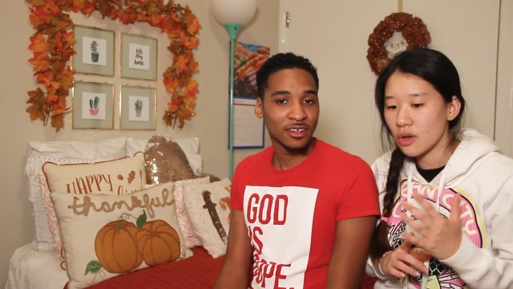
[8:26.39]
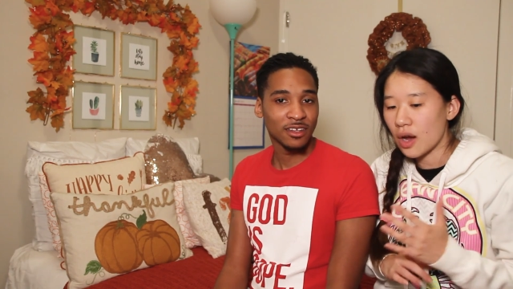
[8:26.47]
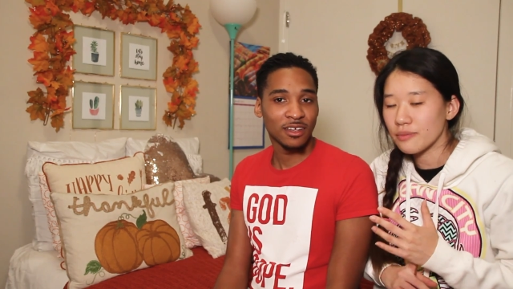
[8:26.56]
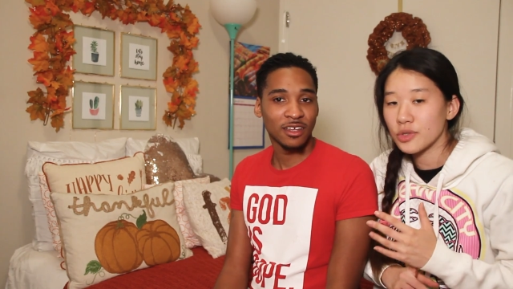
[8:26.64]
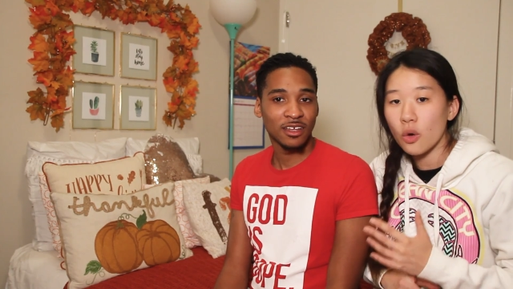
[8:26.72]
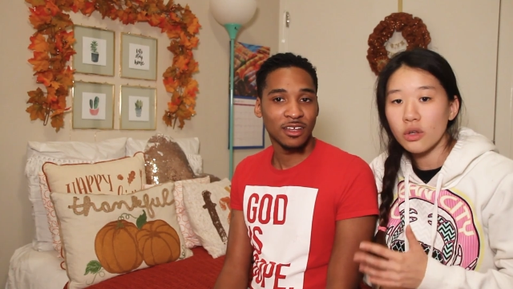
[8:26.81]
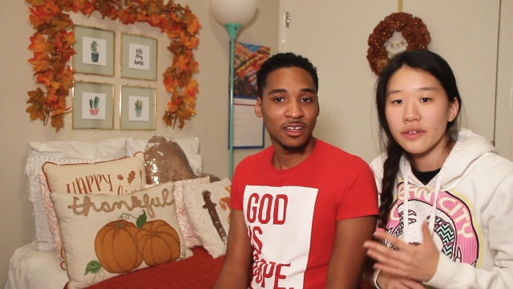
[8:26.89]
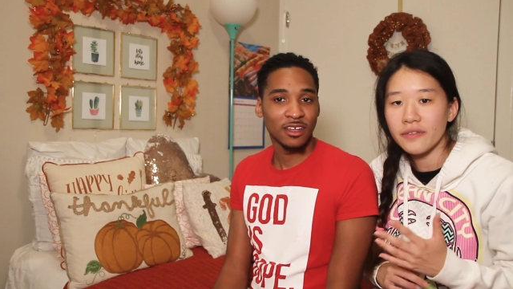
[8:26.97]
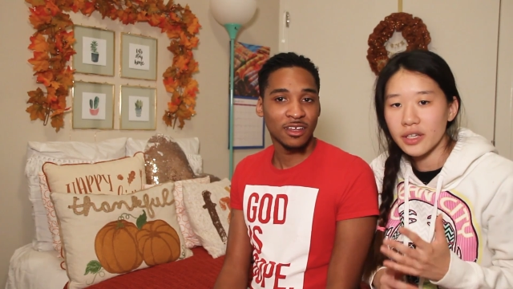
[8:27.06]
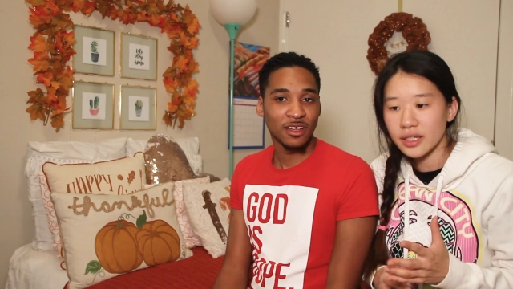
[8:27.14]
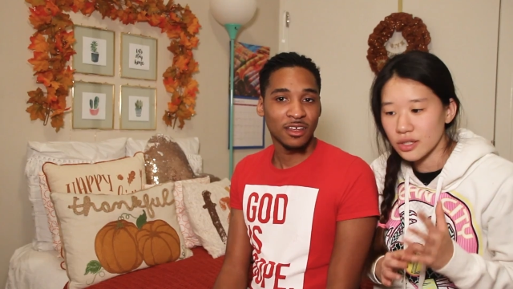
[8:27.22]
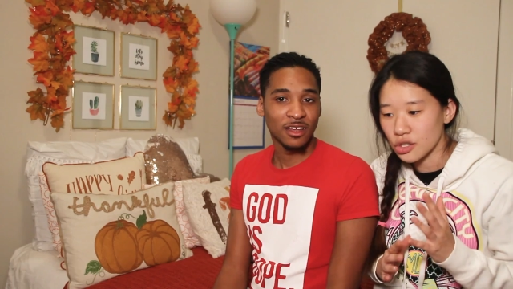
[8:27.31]
Speaker 1: I'm totally
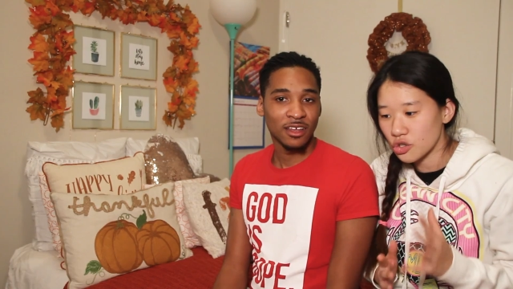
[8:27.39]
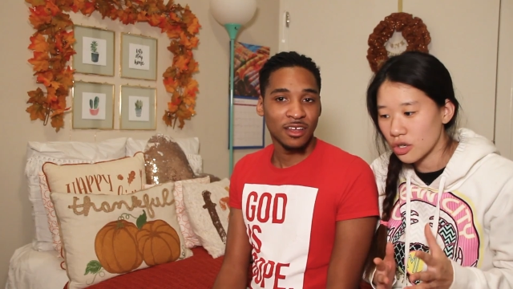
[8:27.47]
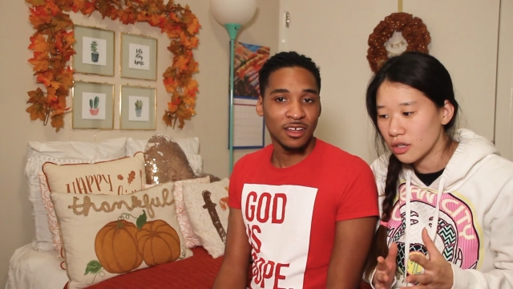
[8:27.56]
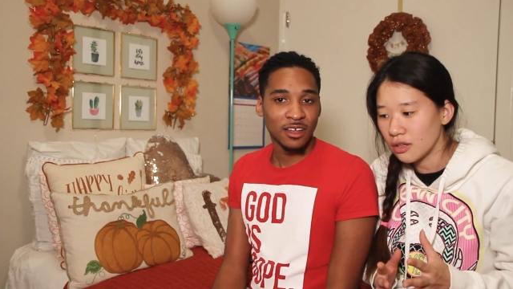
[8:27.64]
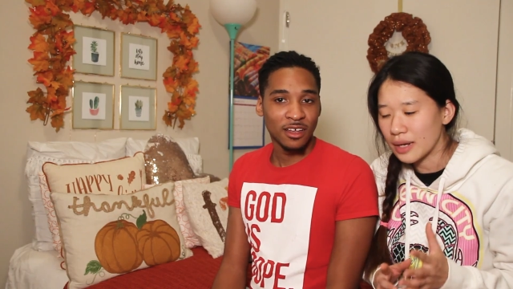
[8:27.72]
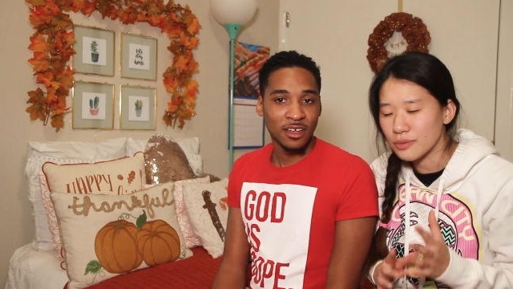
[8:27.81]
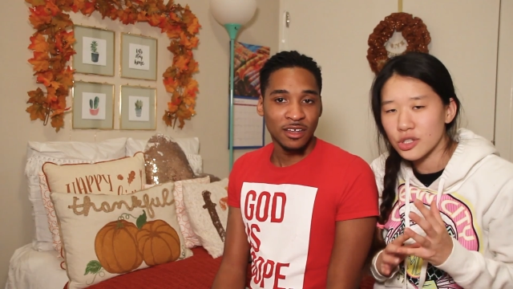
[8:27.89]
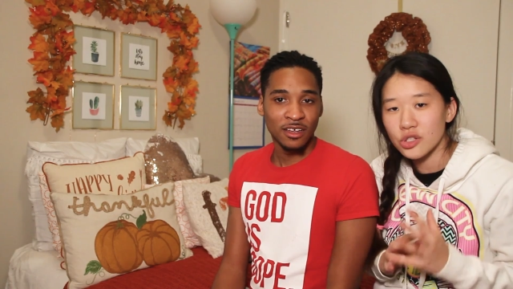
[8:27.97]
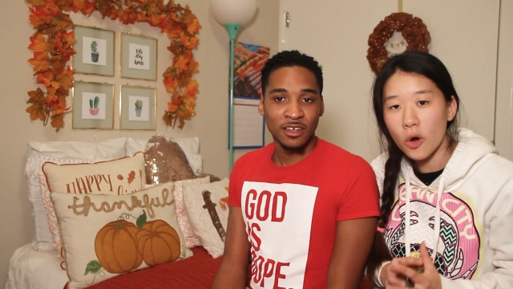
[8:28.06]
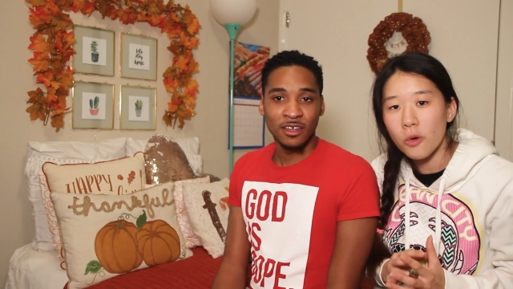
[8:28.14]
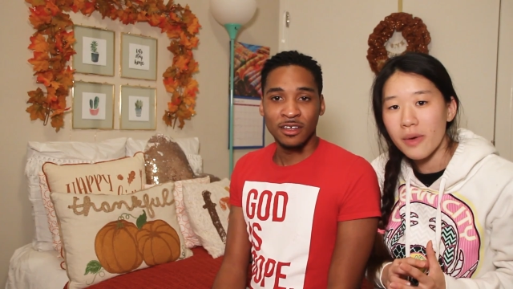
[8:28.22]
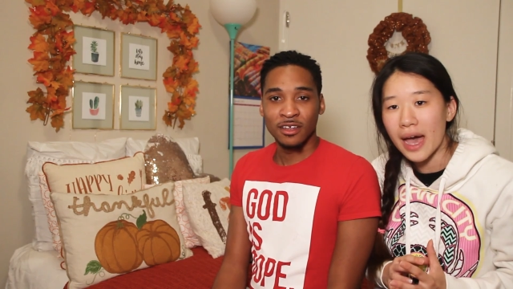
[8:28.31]
feeling this struggle. I'm
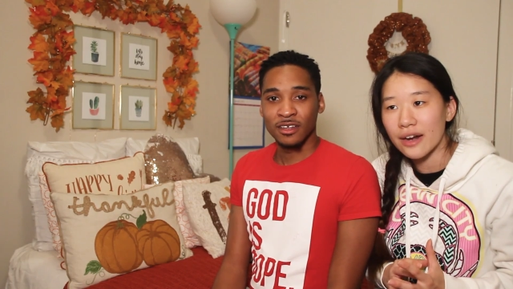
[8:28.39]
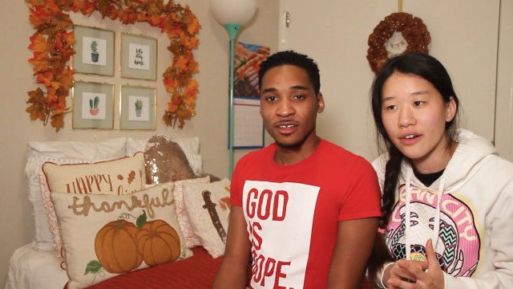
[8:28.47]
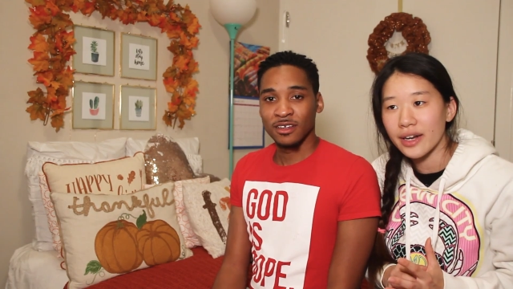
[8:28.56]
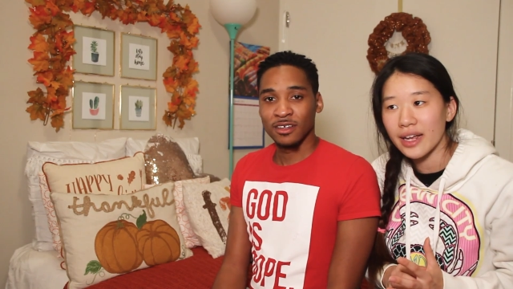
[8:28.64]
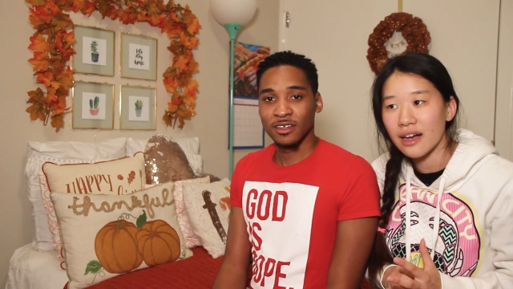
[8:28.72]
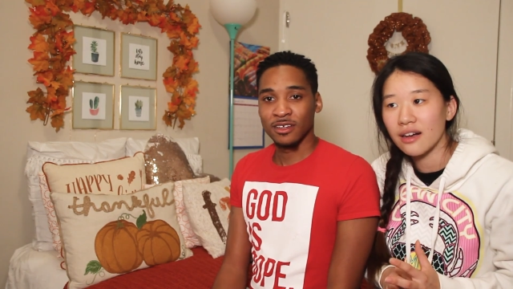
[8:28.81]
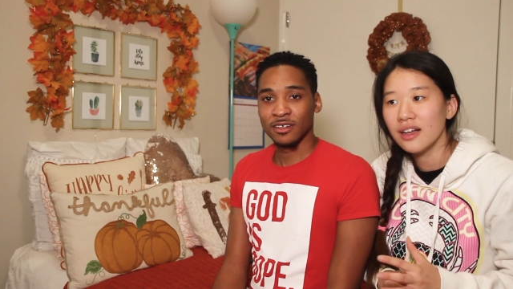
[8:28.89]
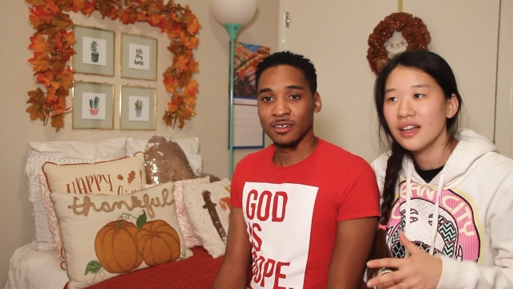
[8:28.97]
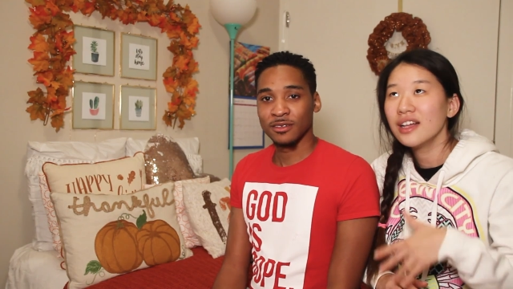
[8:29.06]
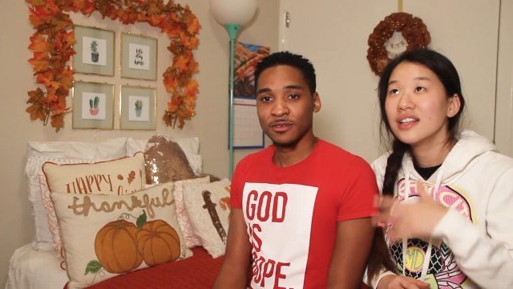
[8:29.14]
so mad right now.